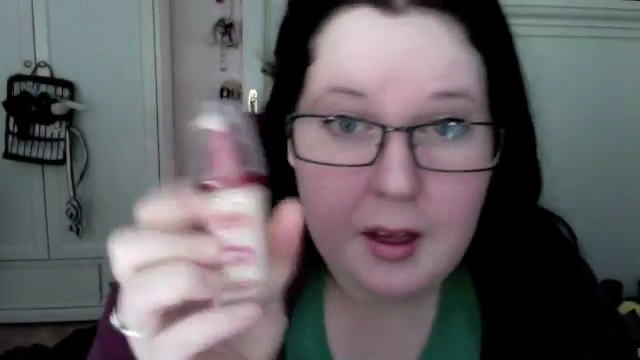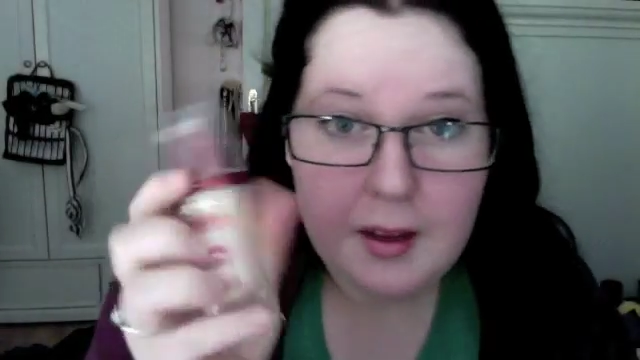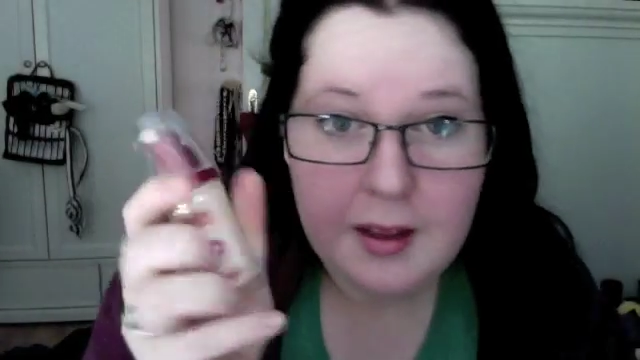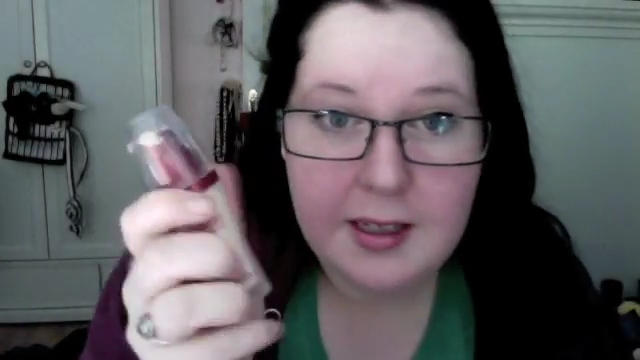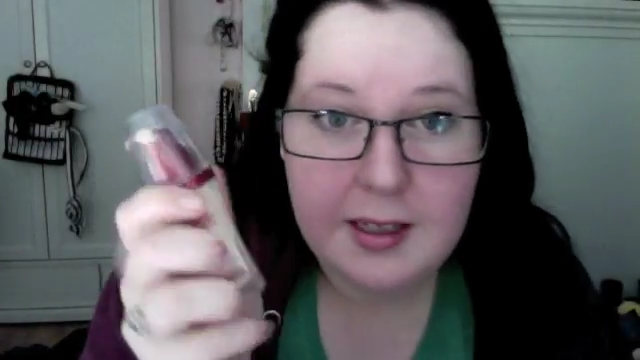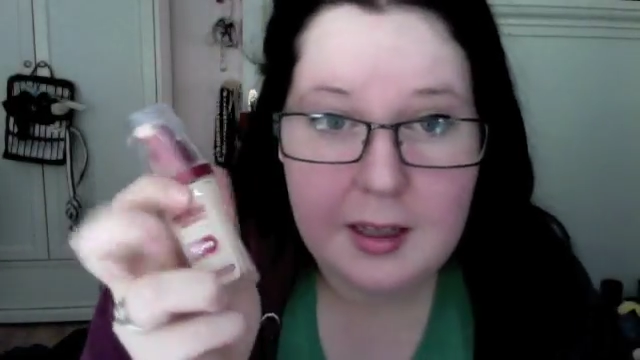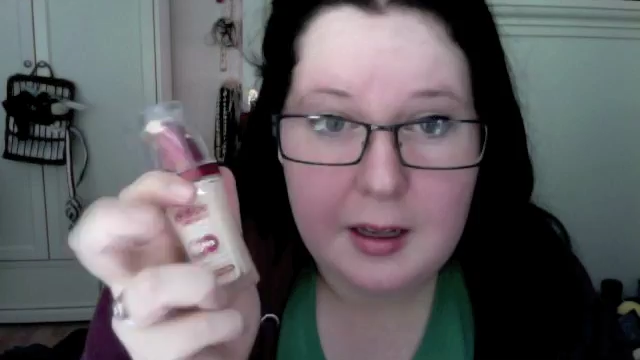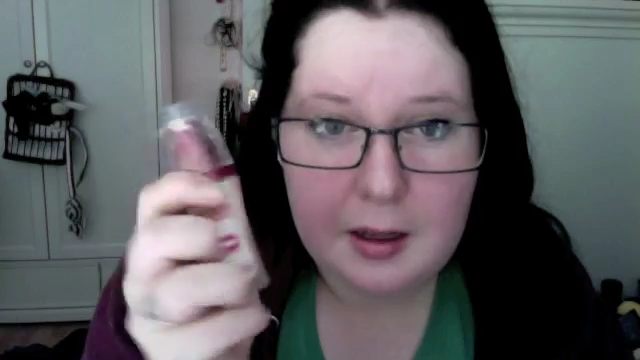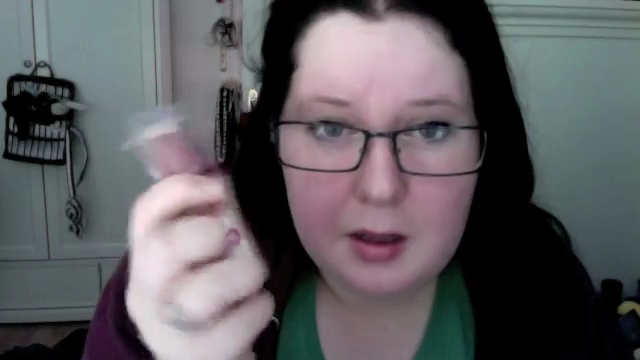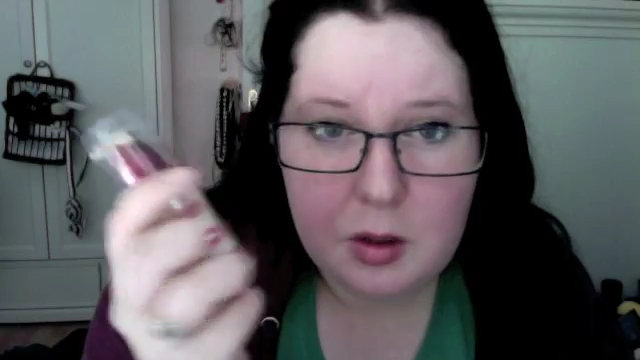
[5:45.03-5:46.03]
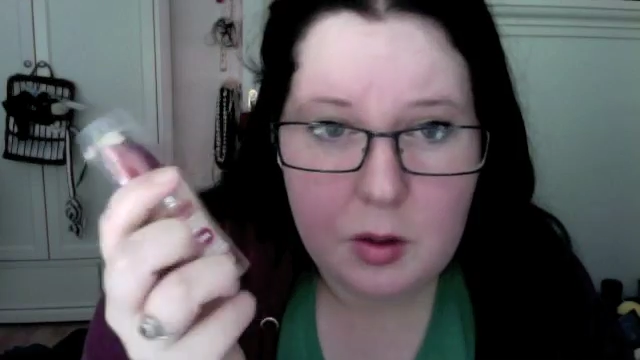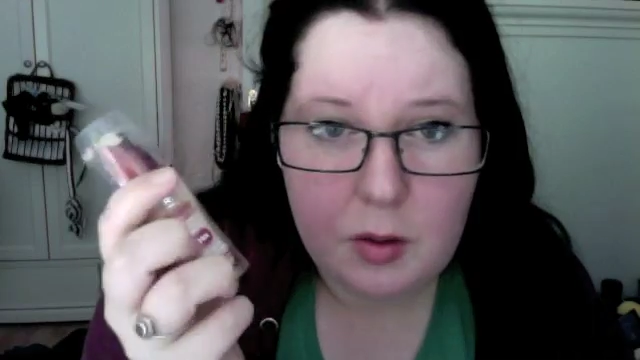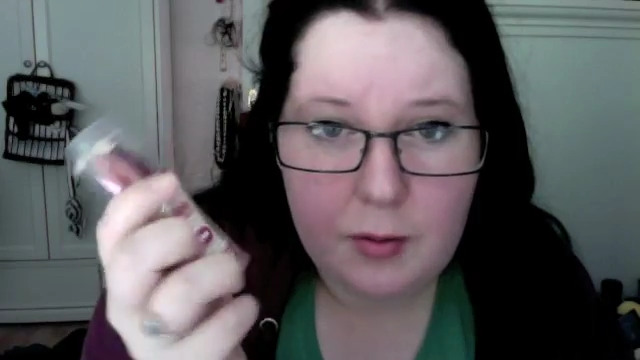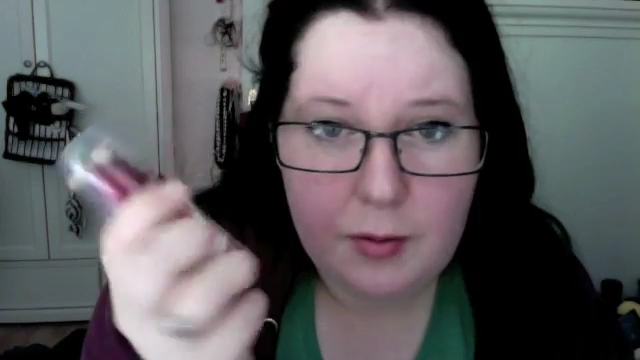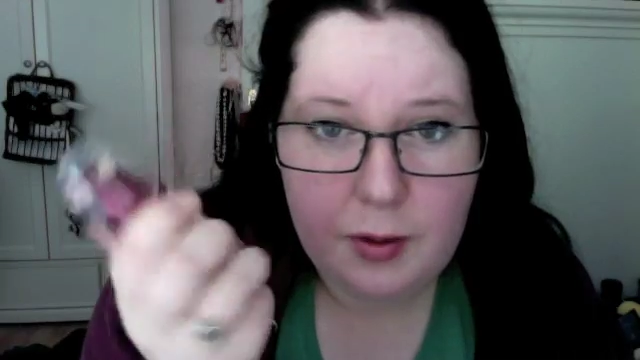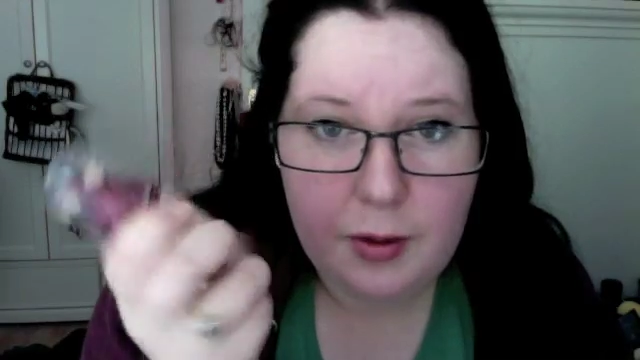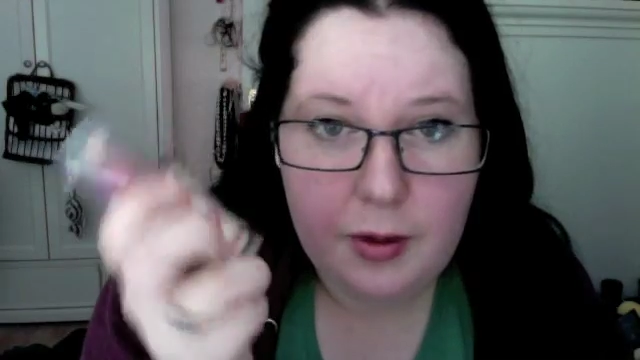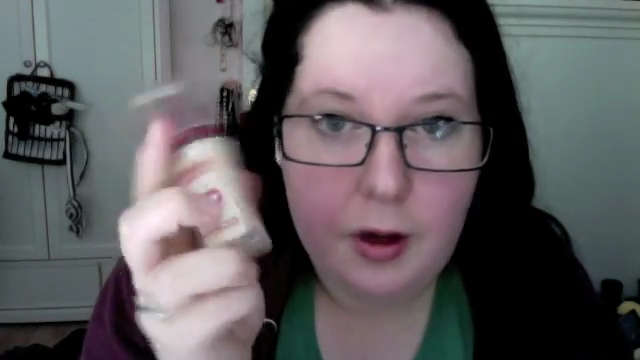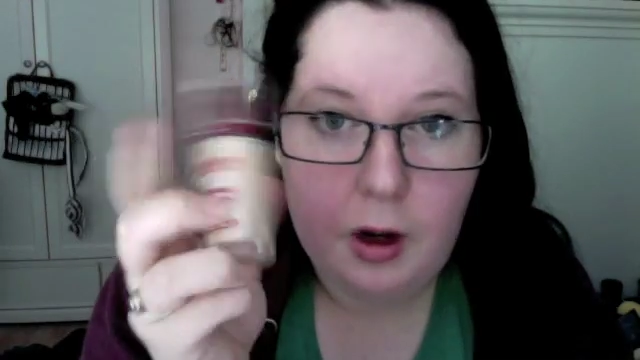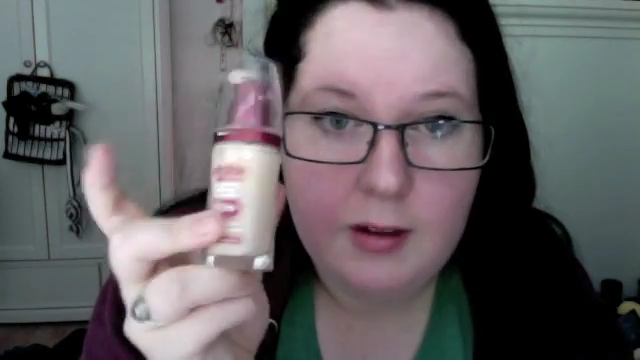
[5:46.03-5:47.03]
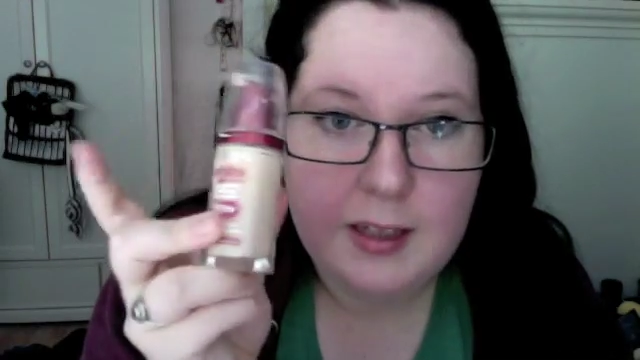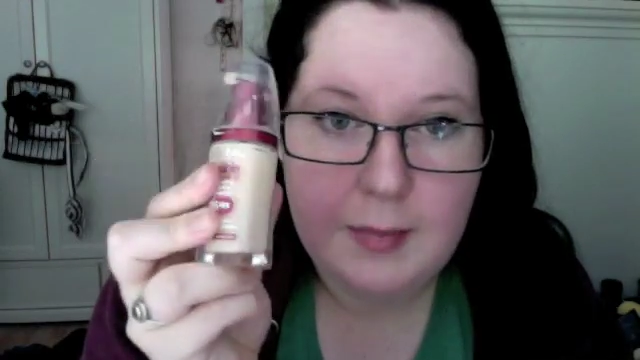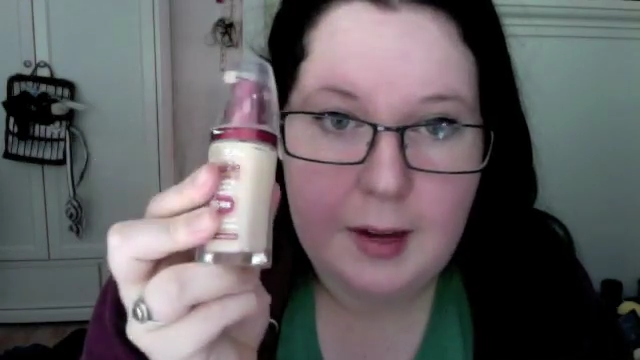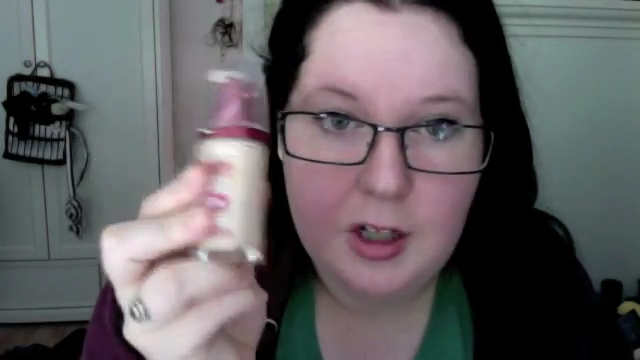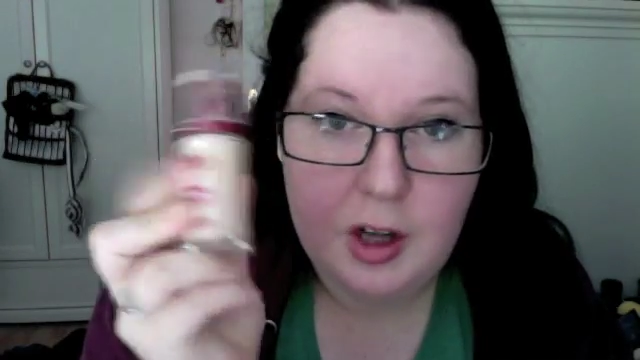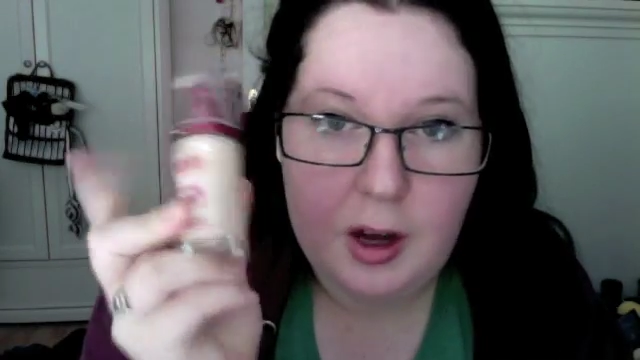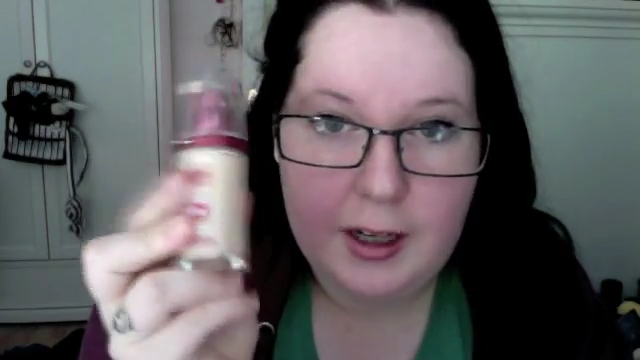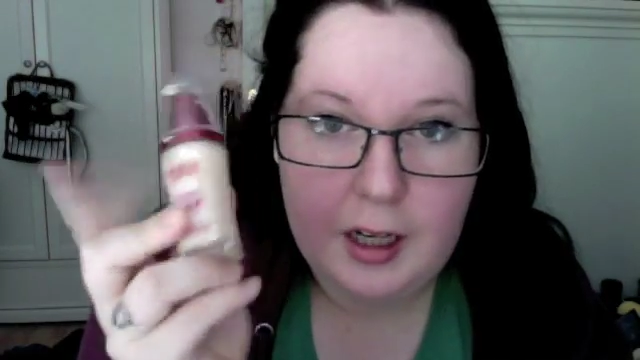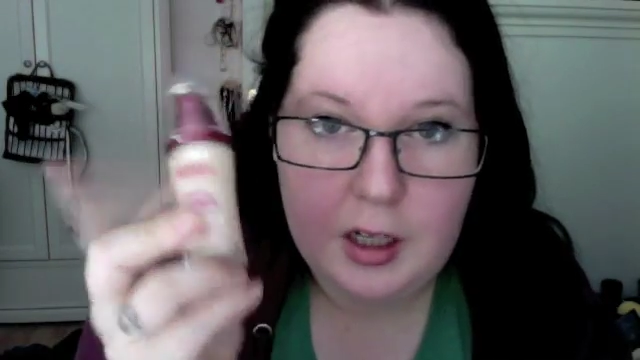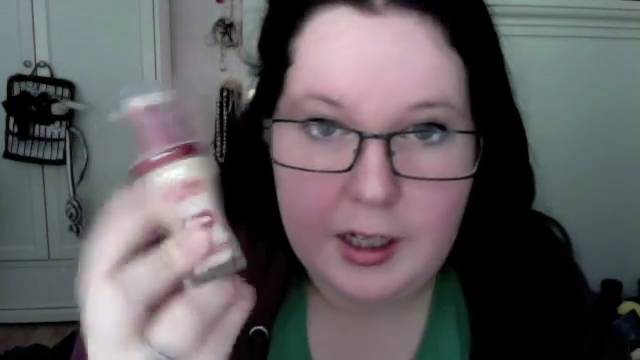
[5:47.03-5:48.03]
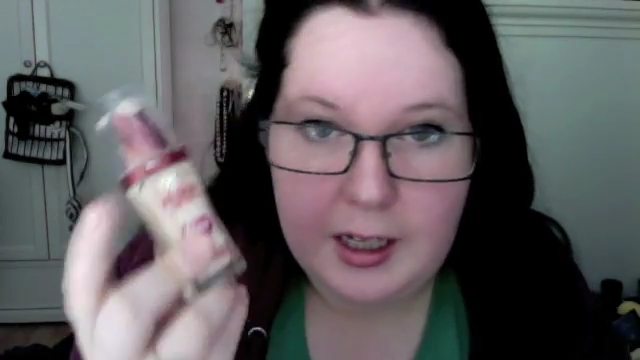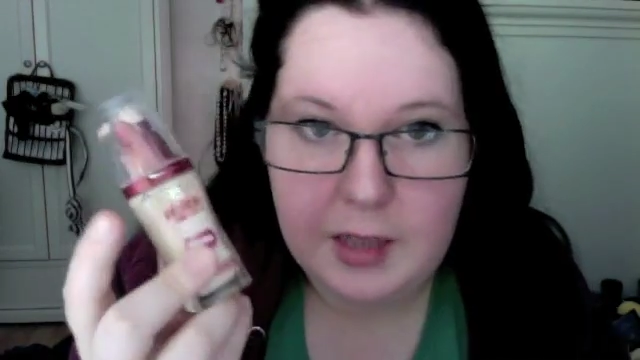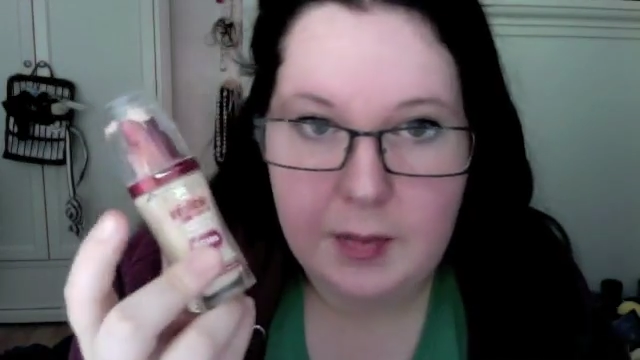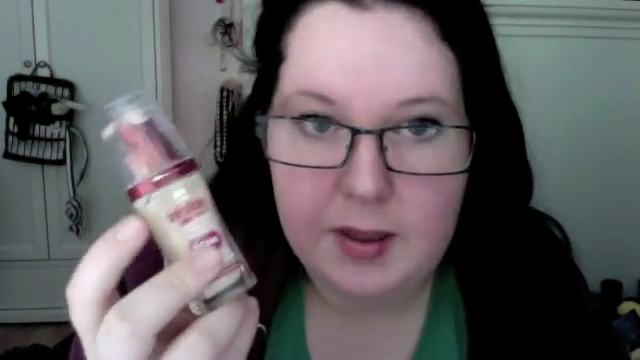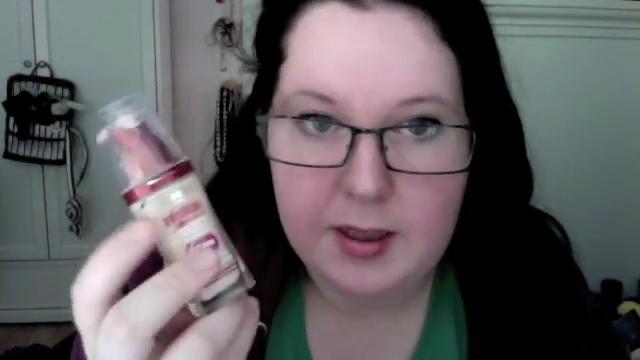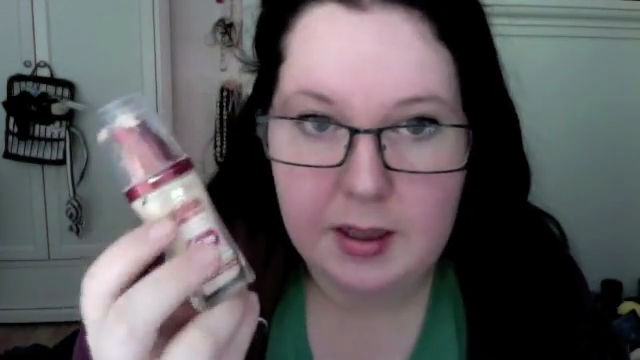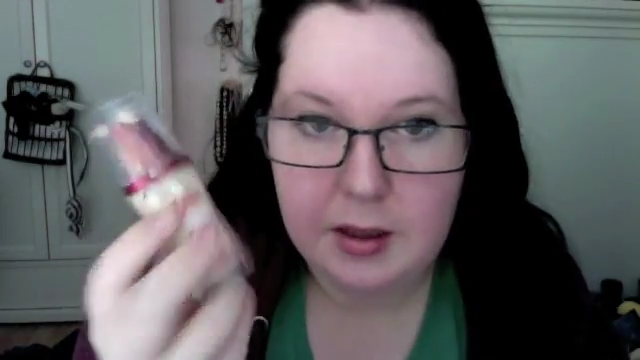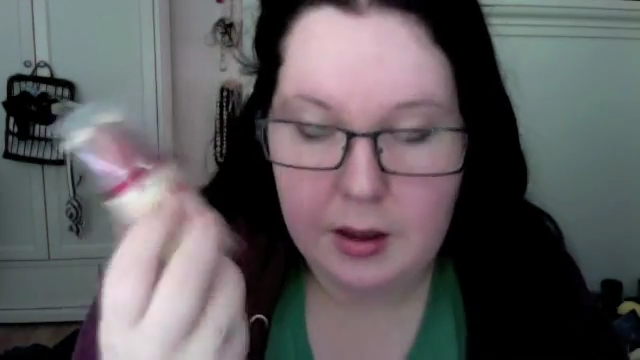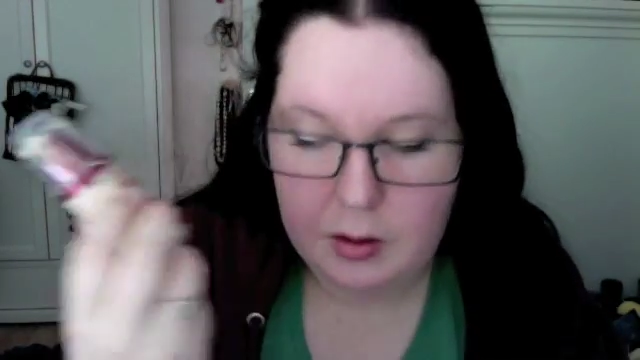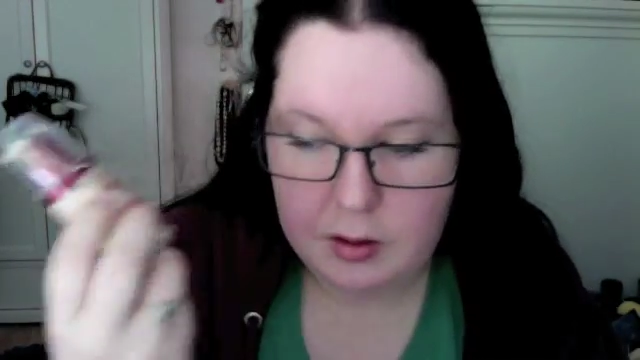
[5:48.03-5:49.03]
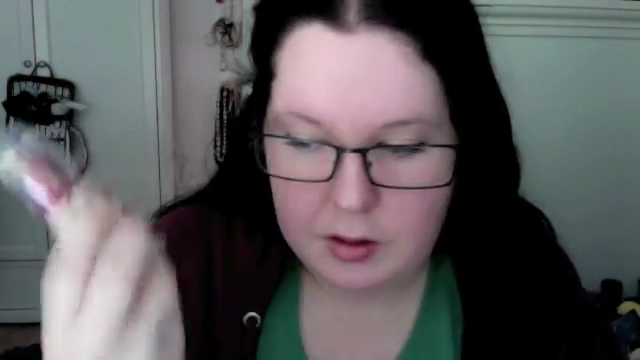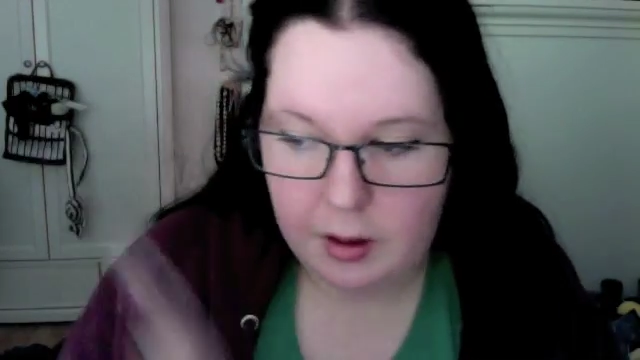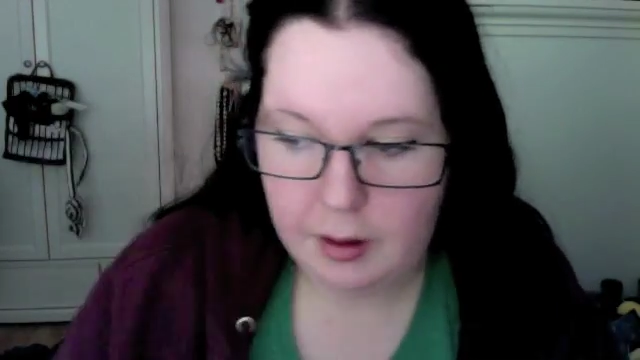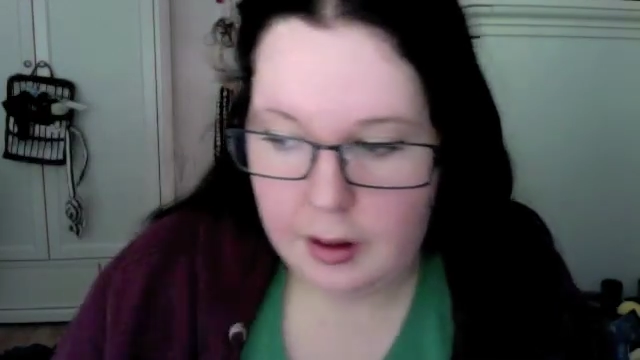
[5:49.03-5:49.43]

This is the sort of the closest match I can actually get to my skin tone, so